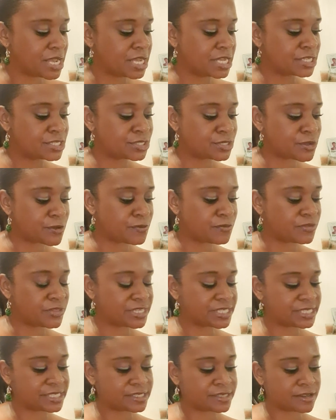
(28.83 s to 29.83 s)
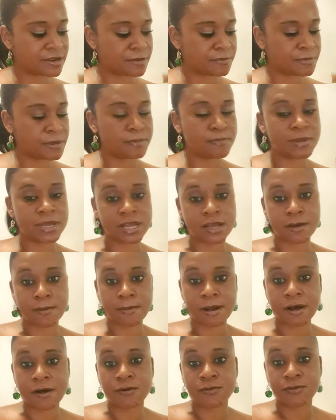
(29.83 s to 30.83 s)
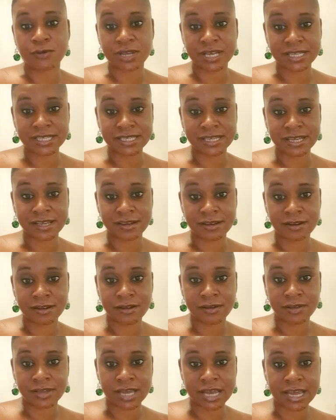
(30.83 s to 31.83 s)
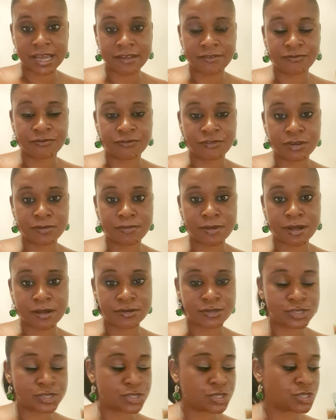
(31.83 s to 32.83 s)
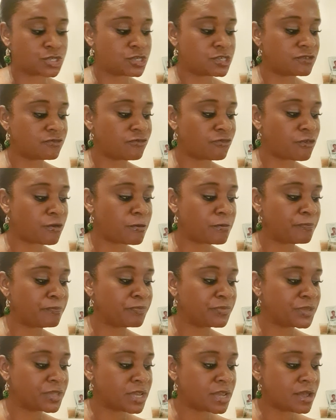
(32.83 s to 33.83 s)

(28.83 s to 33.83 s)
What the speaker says: So this is going to be pick a pile reading, okay, 3 piles to choose from.